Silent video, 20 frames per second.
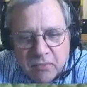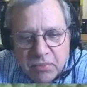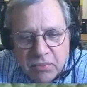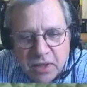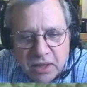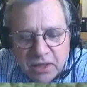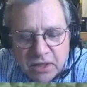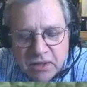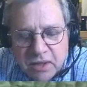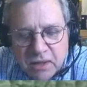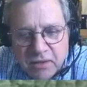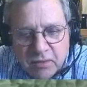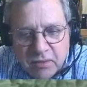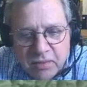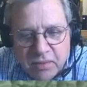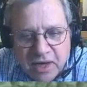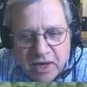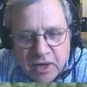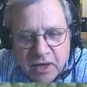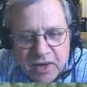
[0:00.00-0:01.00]
but uh, the
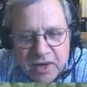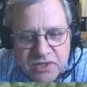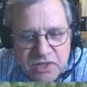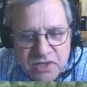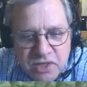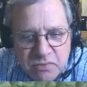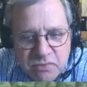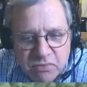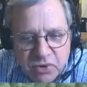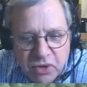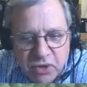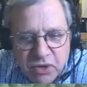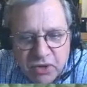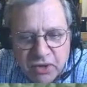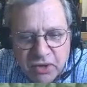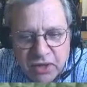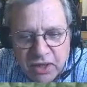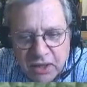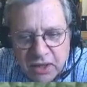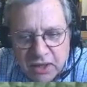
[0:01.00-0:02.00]
biomass is
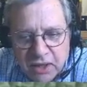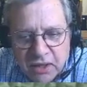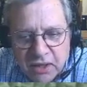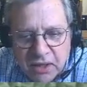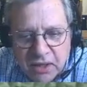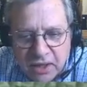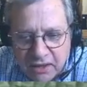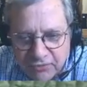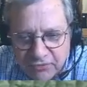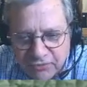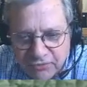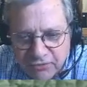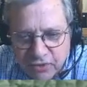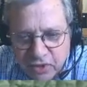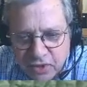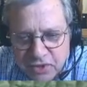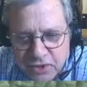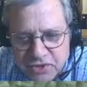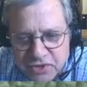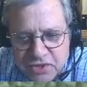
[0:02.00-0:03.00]
burned in a
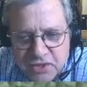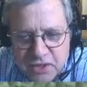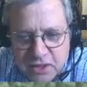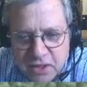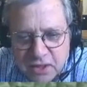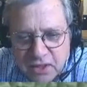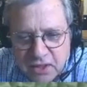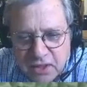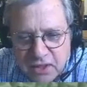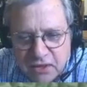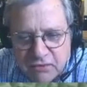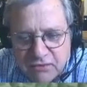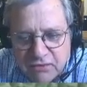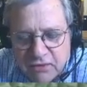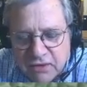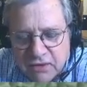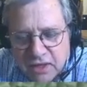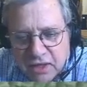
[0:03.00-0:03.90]
furnace and